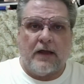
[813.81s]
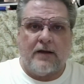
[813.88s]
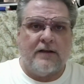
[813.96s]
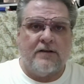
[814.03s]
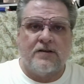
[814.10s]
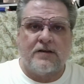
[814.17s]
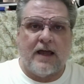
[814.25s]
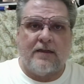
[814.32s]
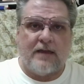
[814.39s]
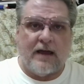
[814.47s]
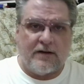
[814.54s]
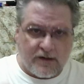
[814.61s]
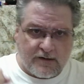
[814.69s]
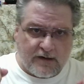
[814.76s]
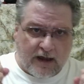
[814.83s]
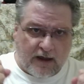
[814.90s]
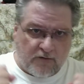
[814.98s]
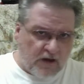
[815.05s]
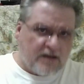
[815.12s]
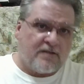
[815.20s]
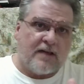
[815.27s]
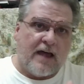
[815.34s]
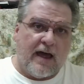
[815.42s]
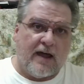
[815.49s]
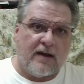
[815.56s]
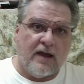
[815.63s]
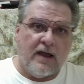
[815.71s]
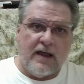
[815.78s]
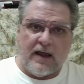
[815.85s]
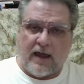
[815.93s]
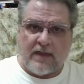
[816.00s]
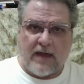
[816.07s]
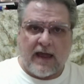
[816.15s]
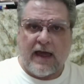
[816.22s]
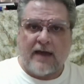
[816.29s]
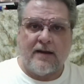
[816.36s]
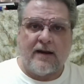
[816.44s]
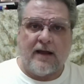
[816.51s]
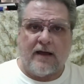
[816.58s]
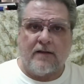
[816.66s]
Instead, they just say, fix that, and they hand it in.